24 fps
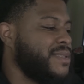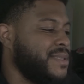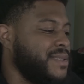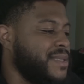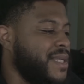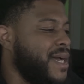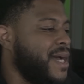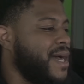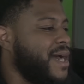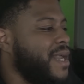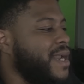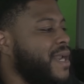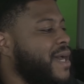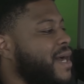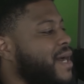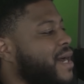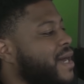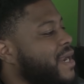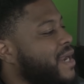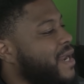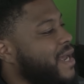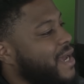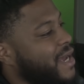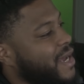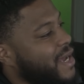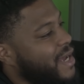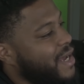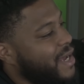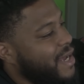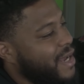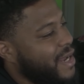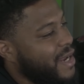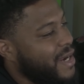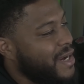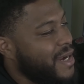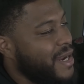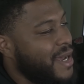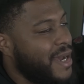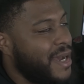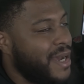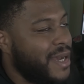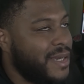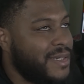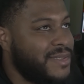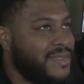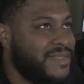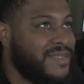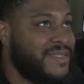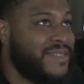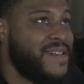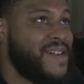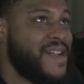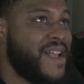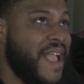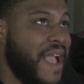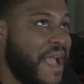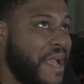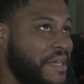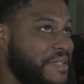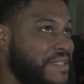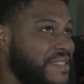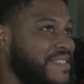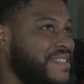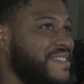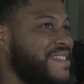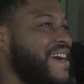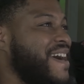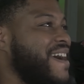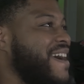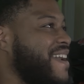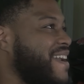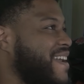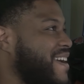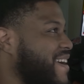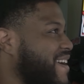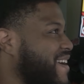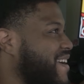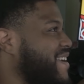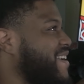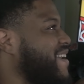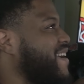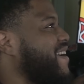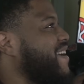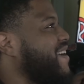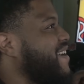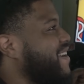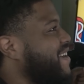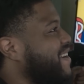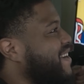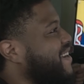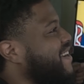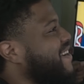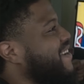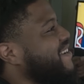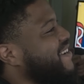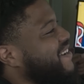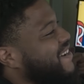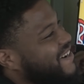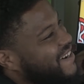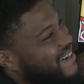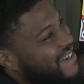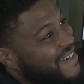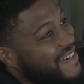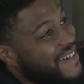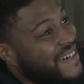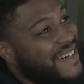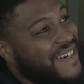Na na na na. Da da da na.